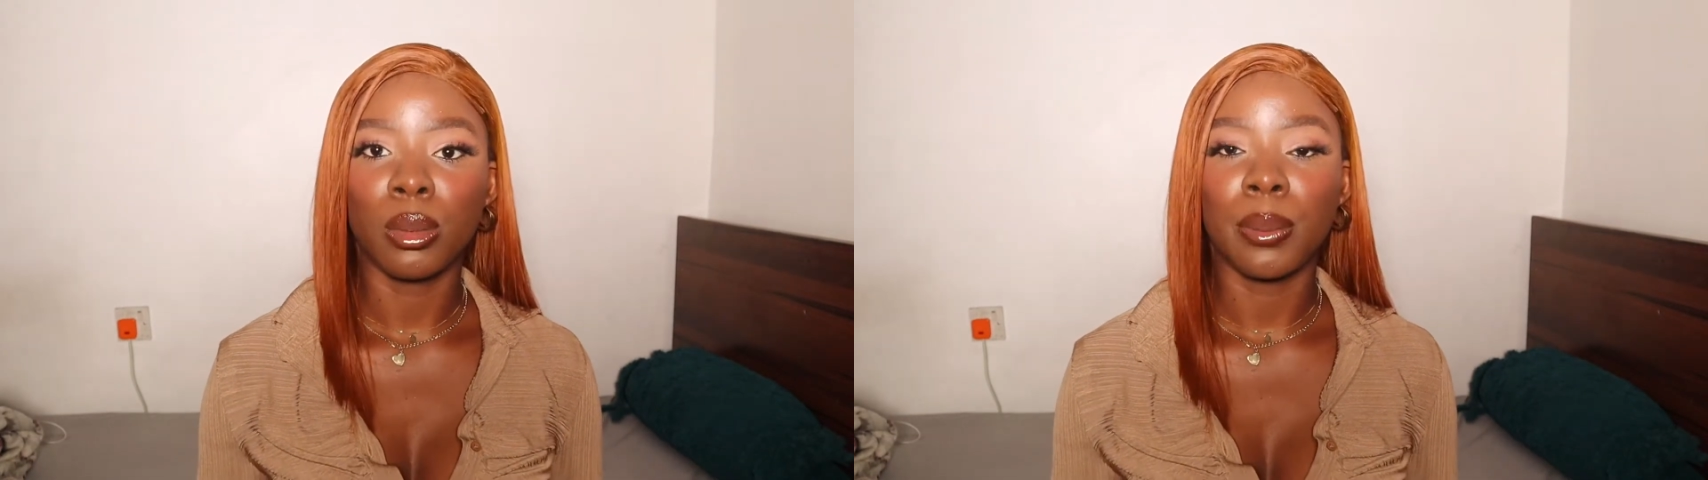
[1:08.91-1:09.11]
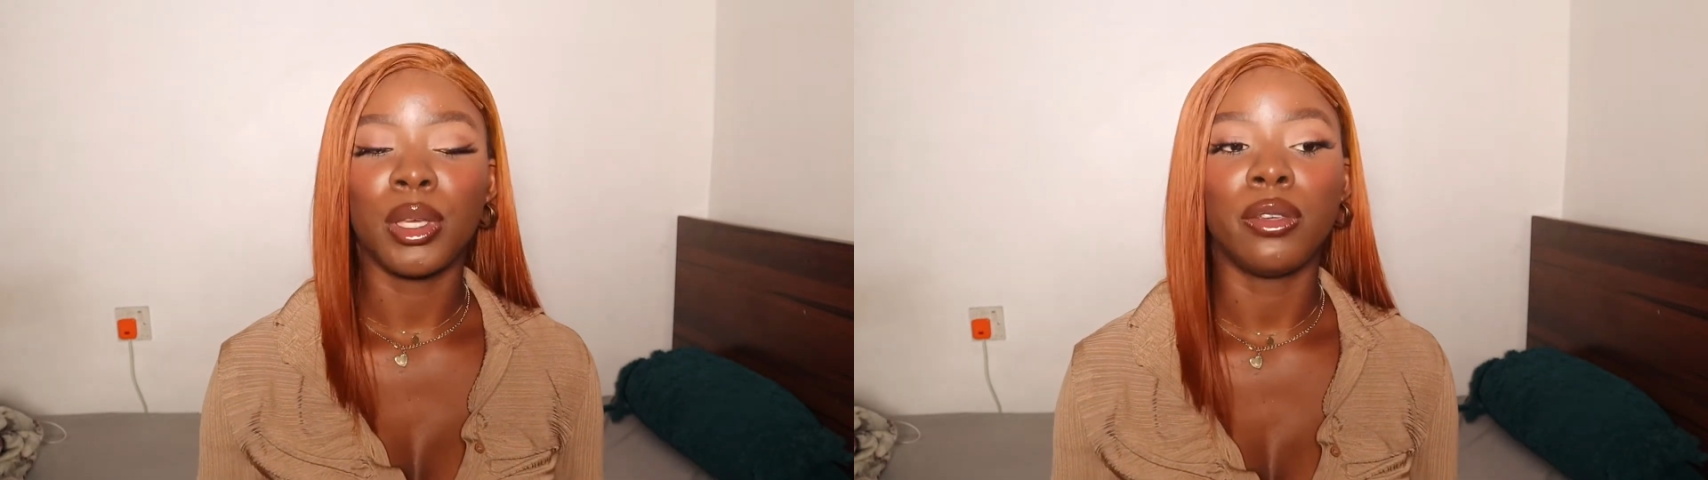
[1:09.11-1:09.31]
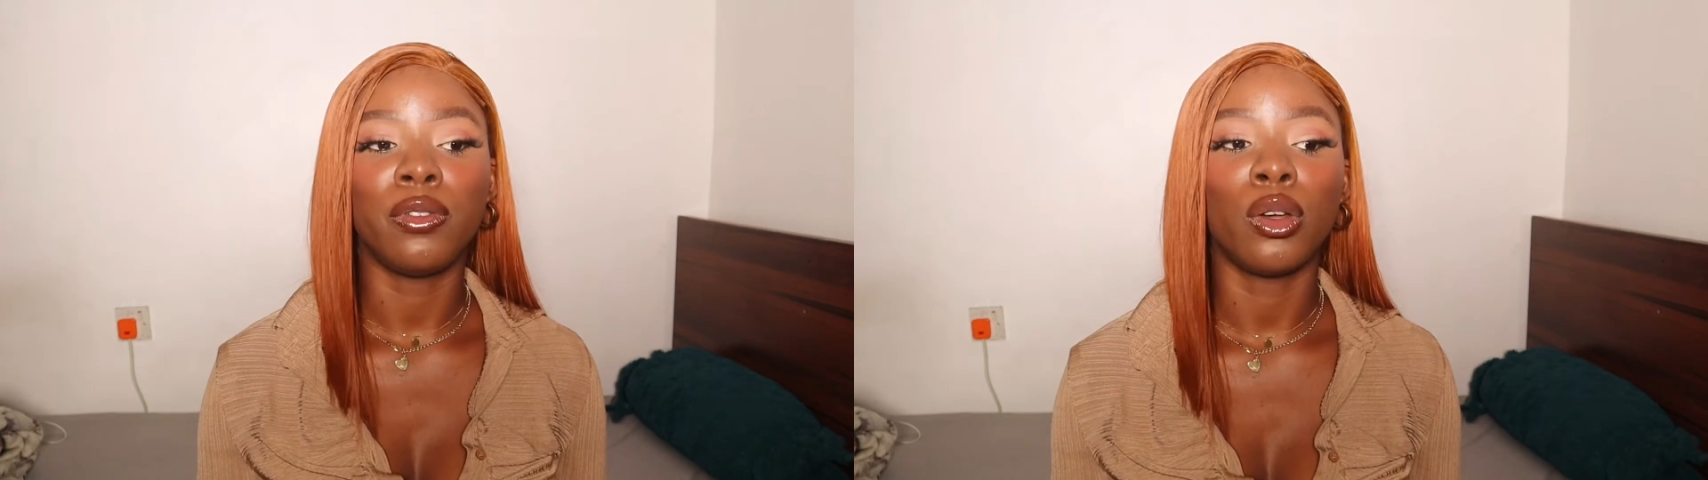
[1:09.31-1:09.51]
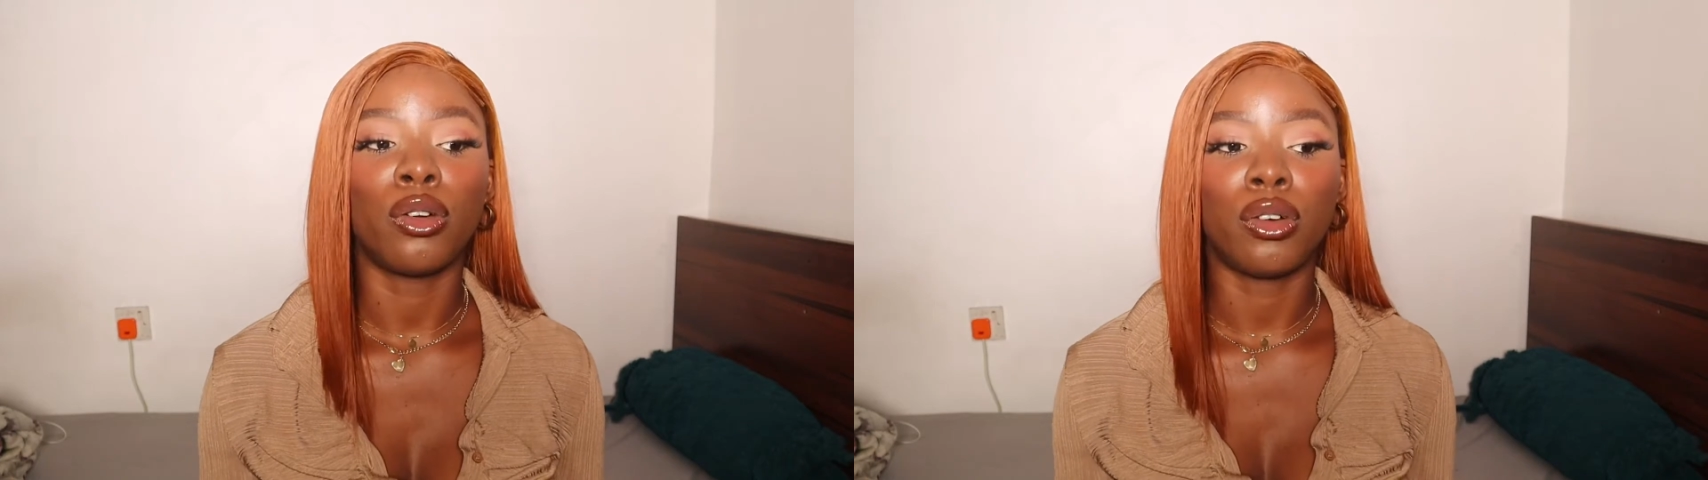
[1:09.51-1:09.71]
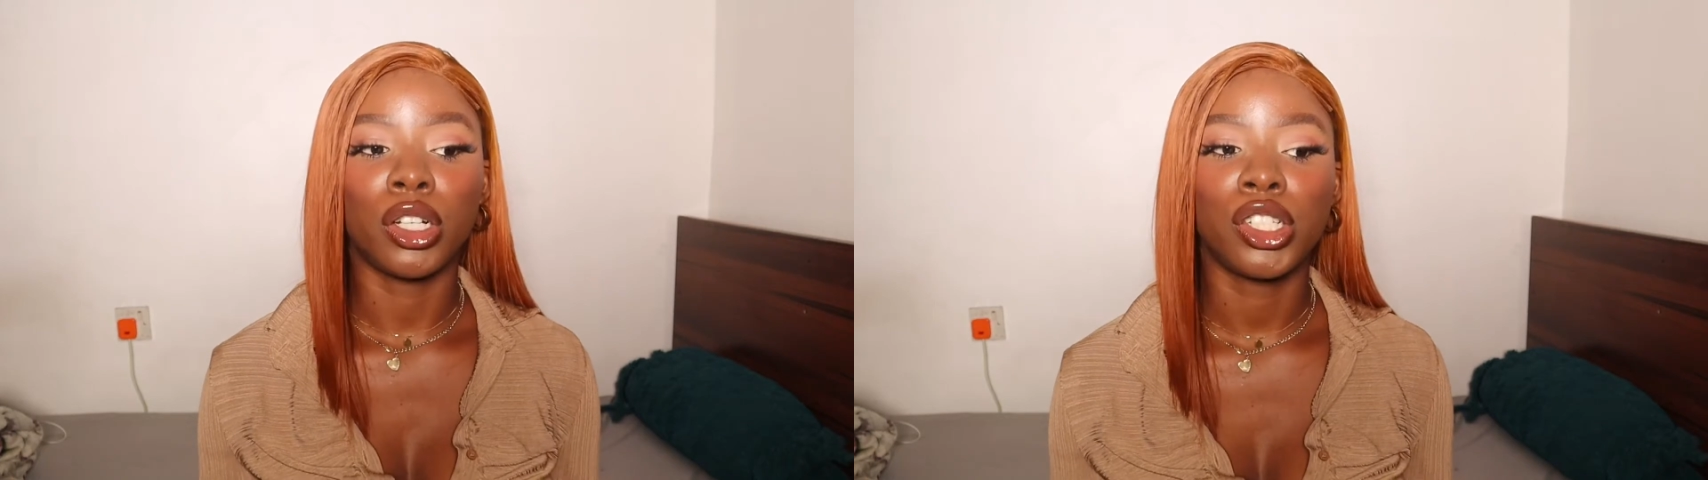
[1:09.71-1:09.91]
maybe if
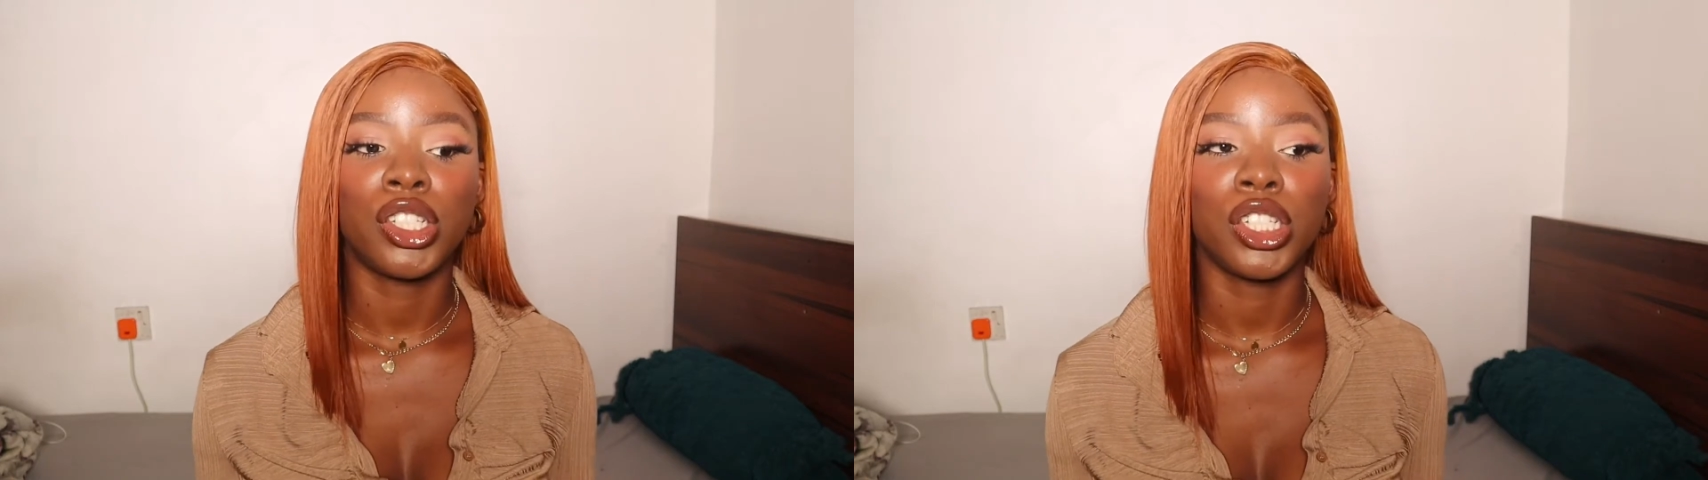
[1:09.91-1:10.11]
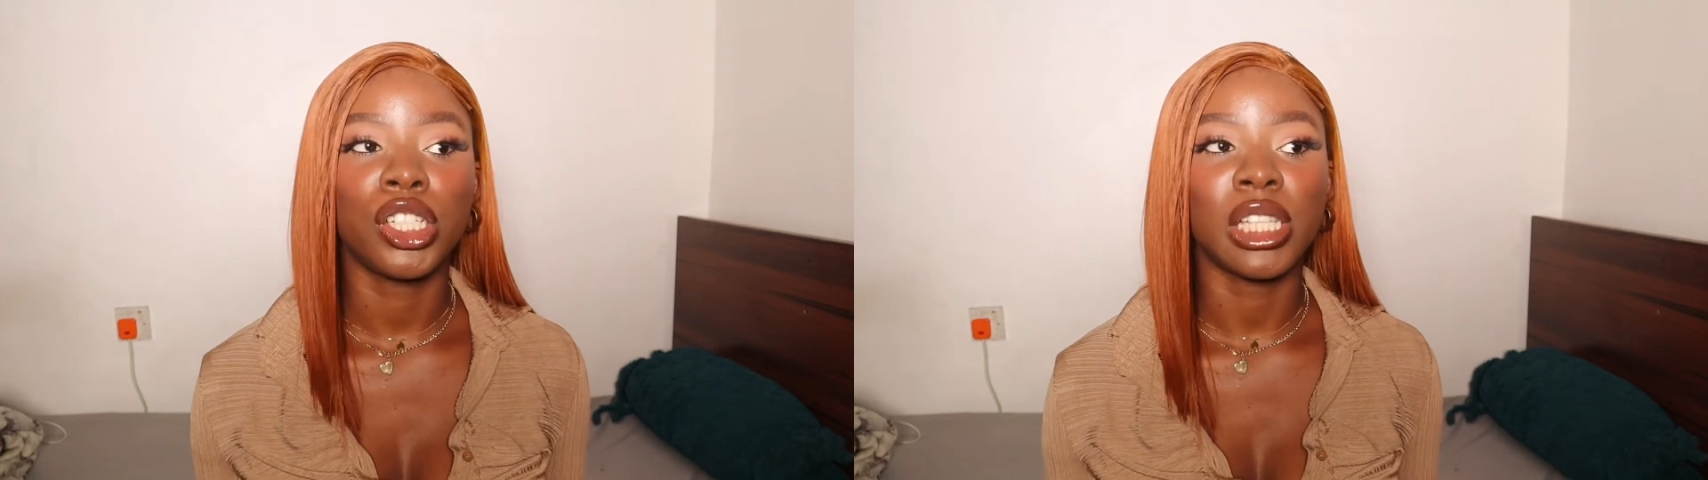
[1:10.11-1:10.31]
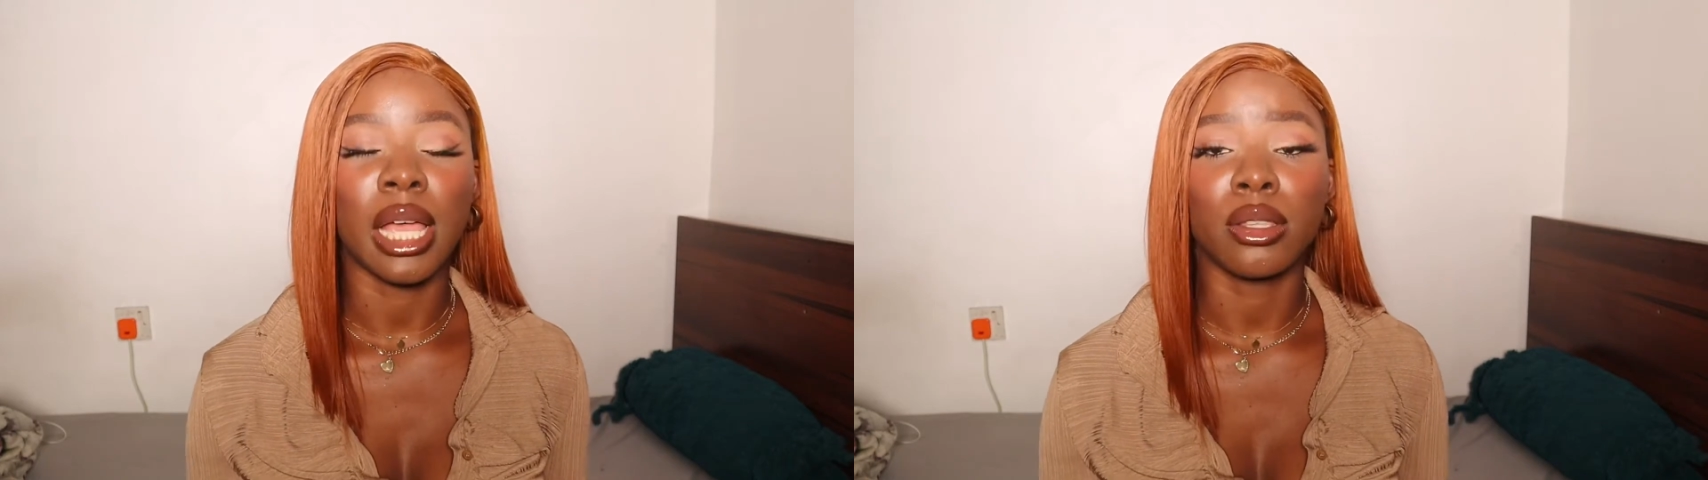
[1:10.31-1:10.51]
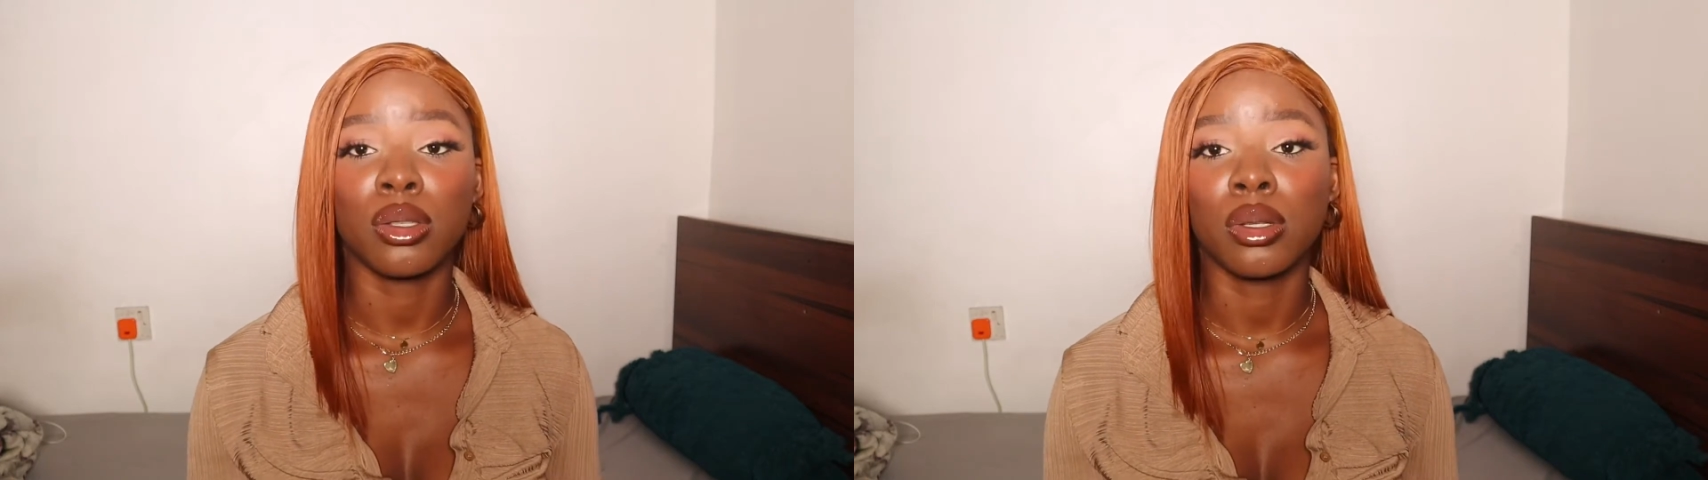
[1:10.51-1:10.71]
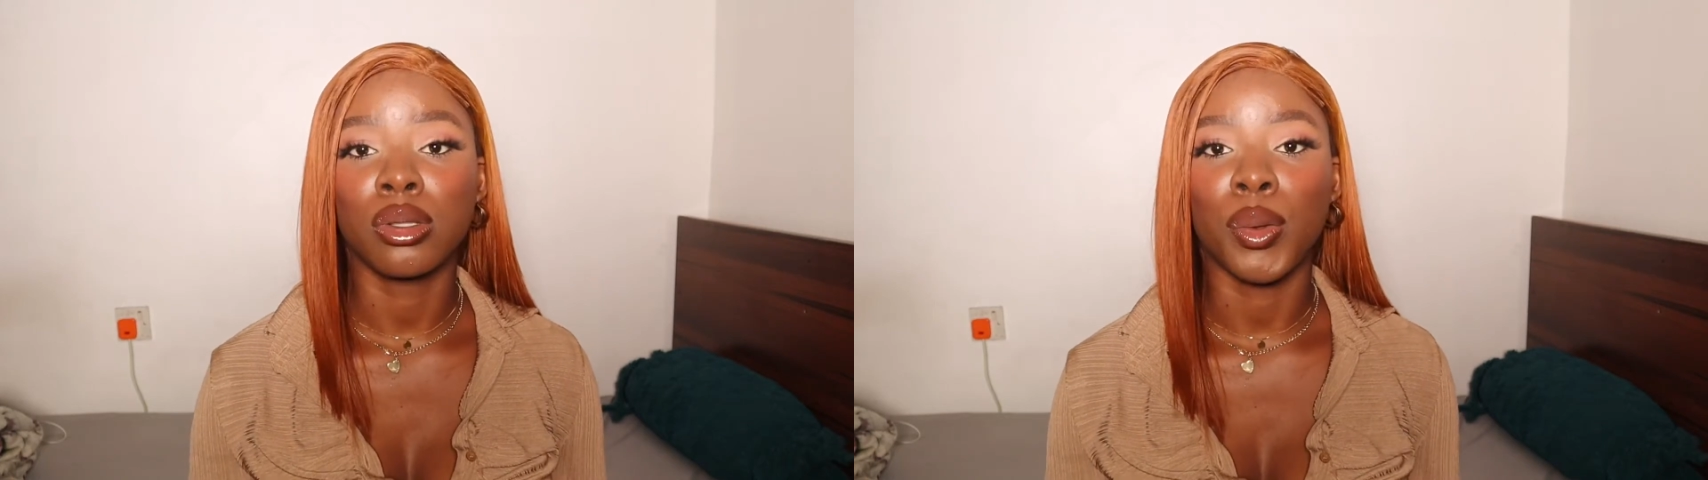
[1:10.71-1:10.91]
you're rushing and you
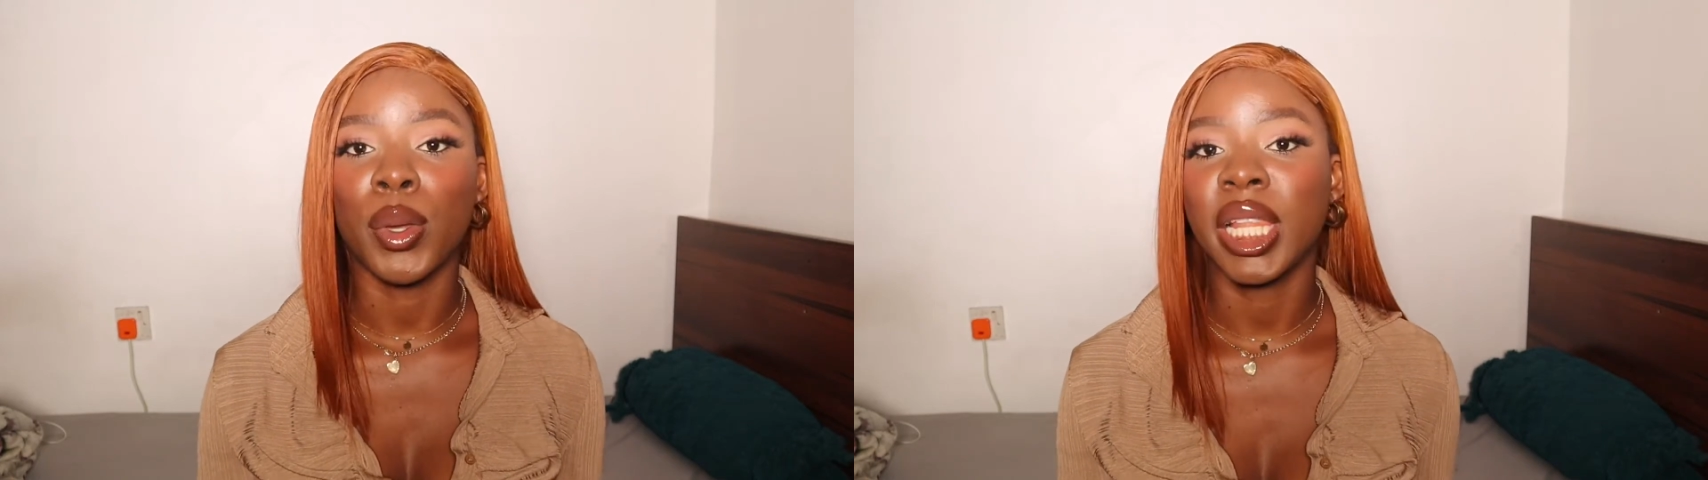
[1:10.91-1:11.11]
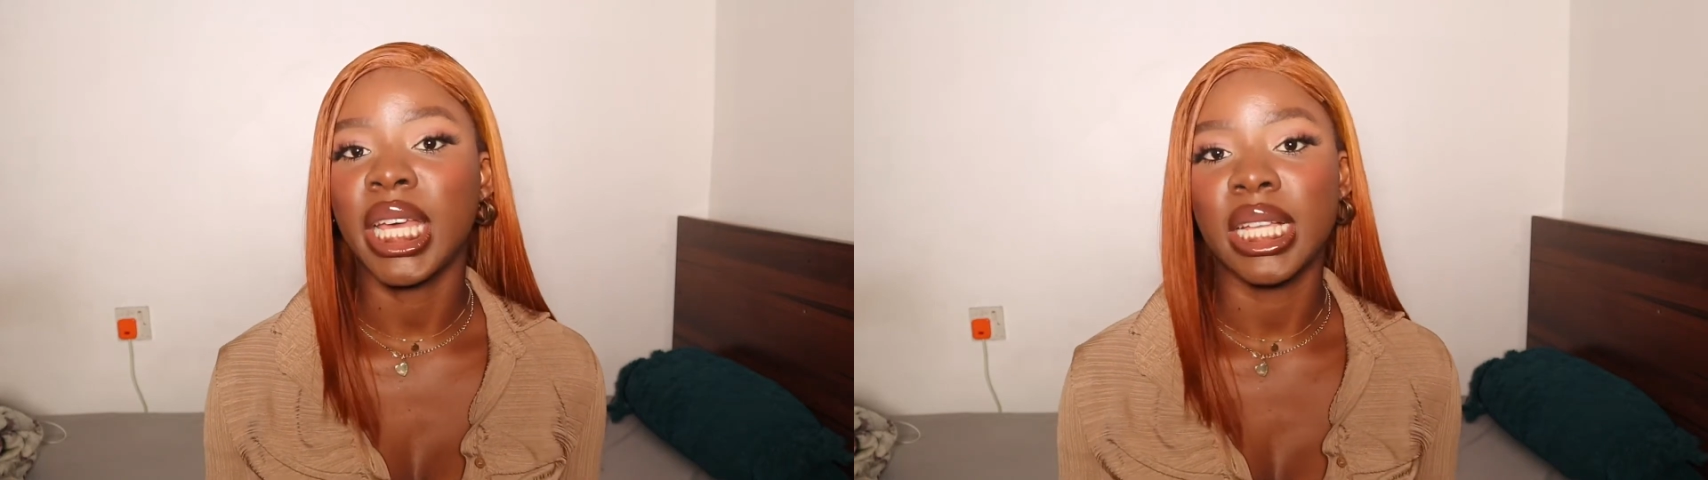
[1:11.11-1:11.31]
just want to quickly